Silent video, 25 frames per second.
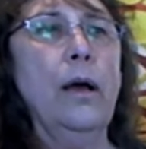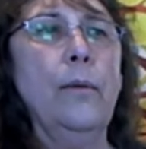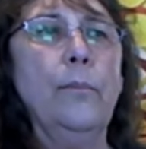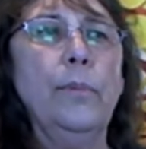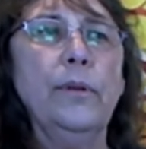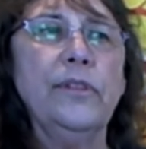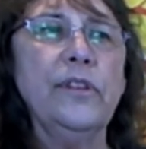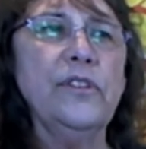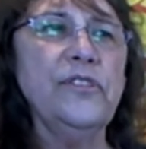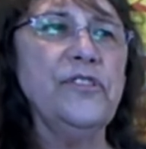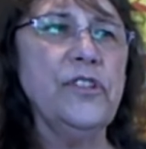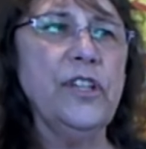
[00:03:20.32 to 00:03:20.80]

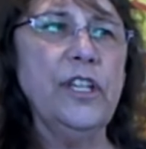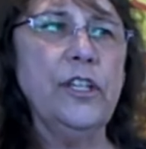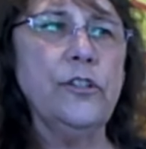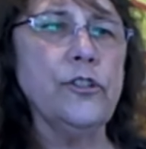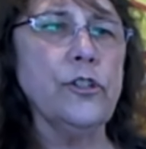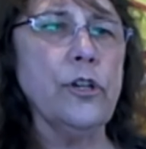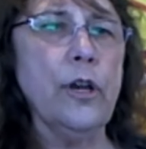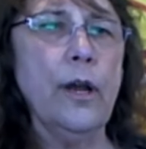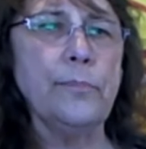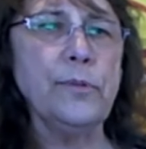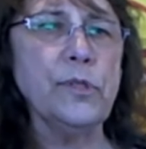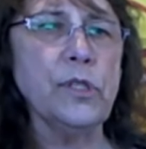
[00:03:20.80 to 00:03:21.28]
but the C
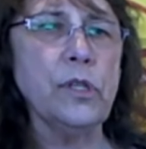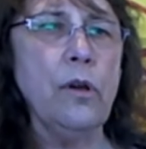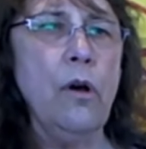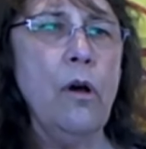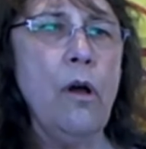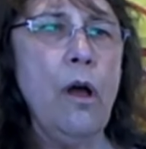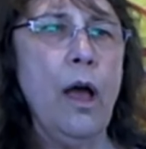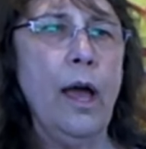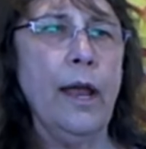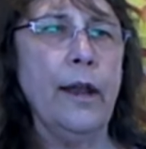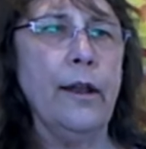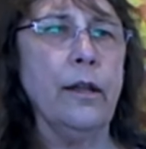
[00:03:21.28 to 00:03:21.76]
sharp's
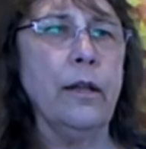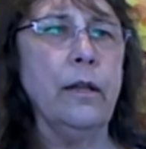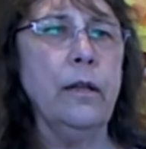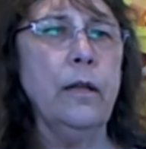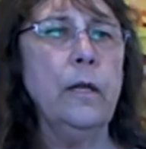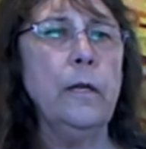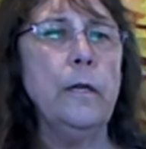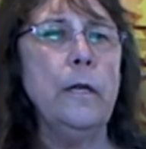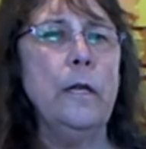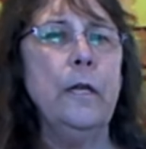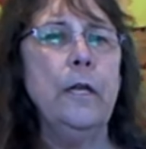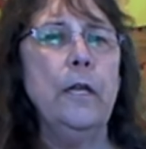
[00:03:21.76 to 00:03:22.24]
gone.
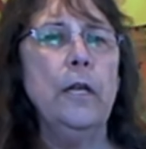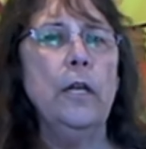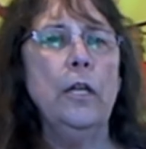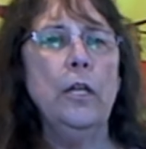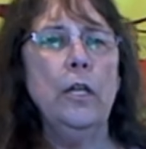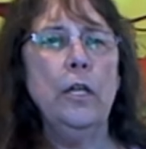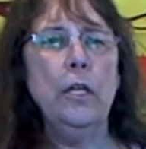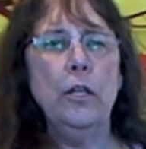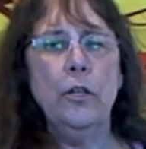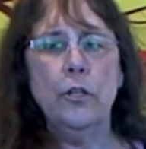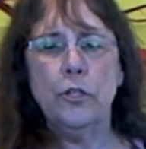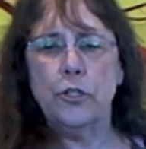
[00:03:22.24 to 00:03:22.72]

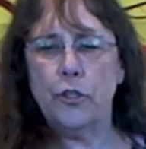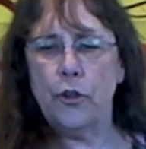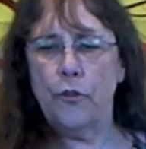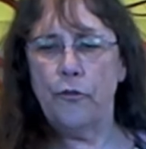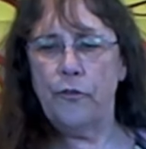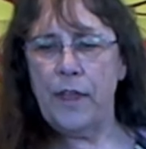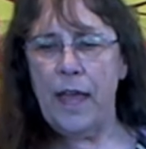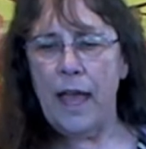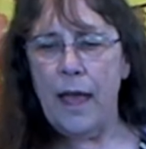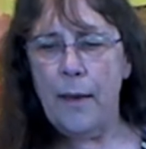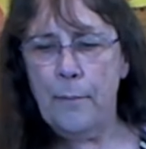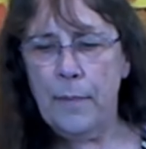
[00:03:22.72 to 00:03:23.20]
So
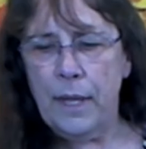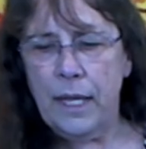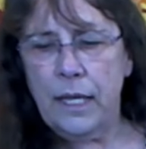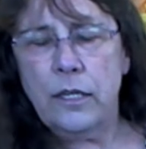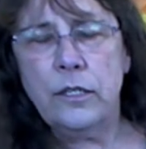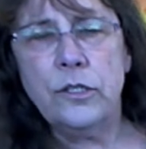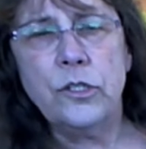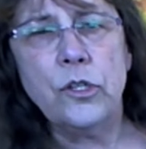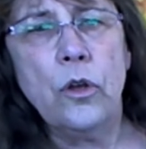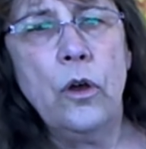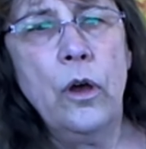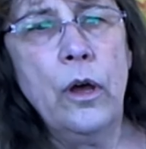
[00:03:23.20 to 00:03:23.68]
that
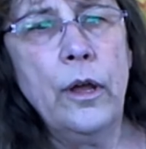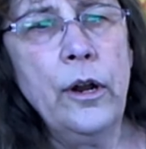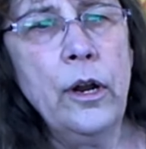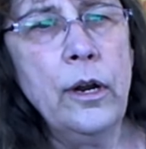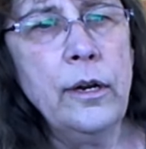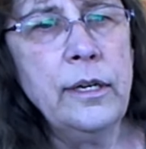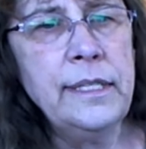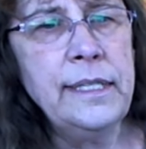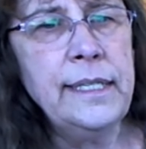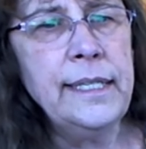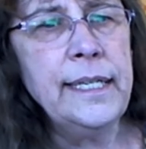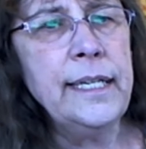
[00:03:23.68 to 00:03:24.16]
means on
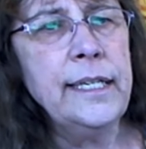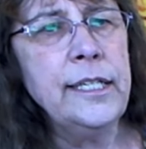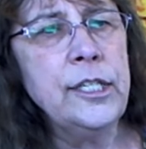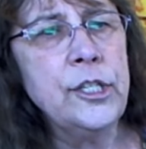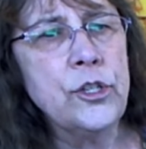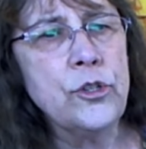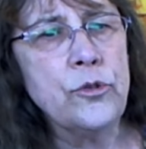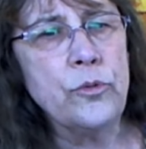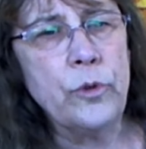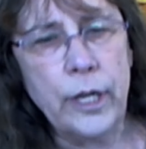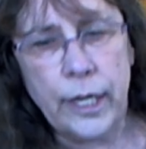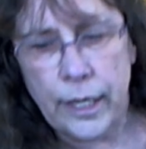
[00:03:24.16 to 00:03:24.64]
our D
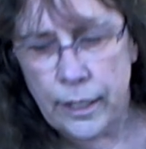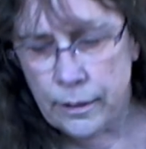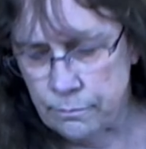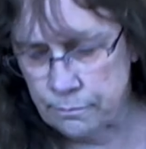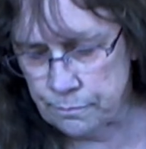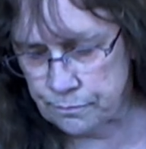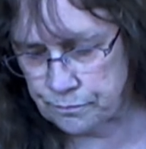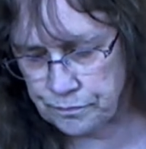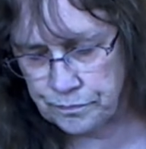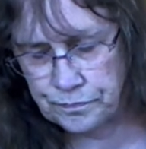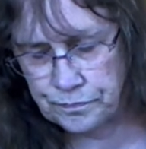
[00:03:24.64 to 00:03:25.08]
string,